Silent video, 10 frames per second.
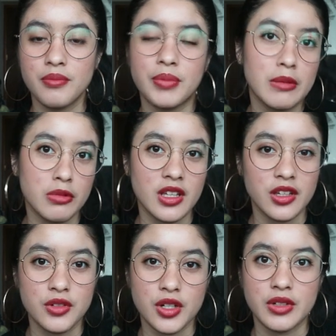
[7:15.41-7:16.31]
people
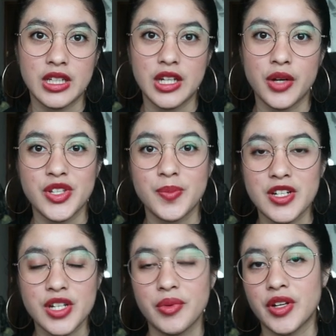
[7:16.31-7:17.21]
that you don't really know,
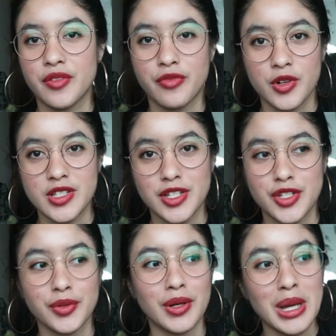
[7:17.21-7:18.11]
especially when you're forced
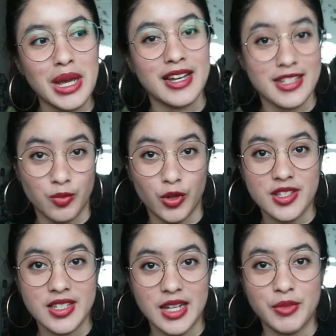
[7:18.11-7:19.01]
into a
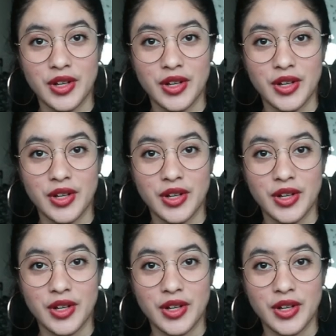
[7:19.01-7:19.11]
sports team.